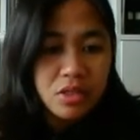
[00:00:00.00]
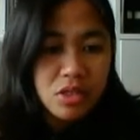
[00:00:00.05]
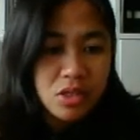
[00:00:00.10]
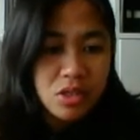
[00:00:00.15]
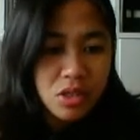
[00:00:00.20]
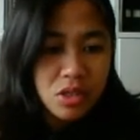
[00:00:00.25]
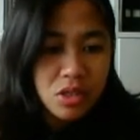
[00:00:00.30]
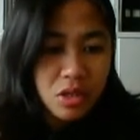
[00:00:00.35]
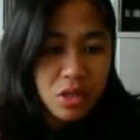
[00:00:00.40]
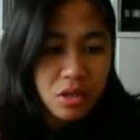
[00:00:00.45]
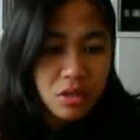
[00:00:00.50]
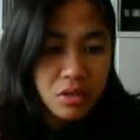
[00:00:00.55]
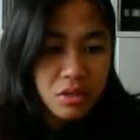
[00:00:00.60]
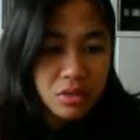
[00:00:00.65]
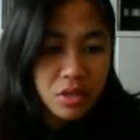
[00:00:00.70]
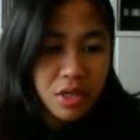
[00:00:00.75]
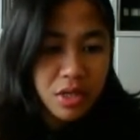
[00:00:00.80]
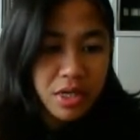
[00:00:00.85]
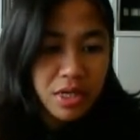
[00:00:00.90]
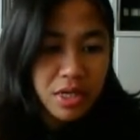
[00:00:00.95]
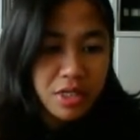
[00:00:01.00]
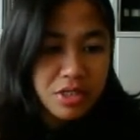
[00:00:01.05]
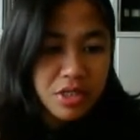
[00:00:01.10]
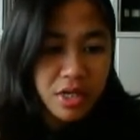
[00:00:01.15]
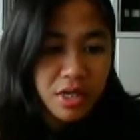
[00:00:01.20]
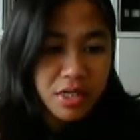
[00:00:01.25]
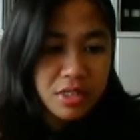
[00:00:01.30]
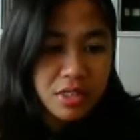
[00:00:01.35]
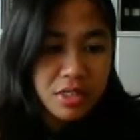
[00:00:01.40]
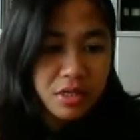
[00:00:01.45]
So you can
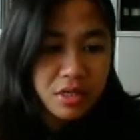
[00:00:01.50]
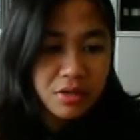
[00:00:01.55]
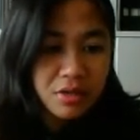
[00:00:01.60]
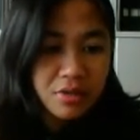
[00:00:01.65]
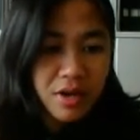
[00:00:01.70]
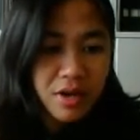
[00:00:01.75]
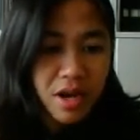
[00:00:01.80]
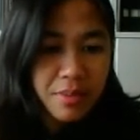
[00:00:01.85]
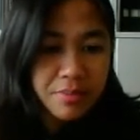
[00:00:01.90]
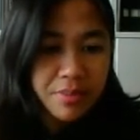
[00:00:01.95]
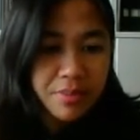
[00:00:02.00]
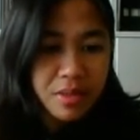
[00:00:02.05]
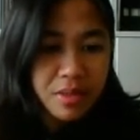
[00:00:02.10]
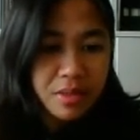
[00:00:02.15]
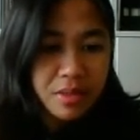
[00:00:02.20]
adjust the crop.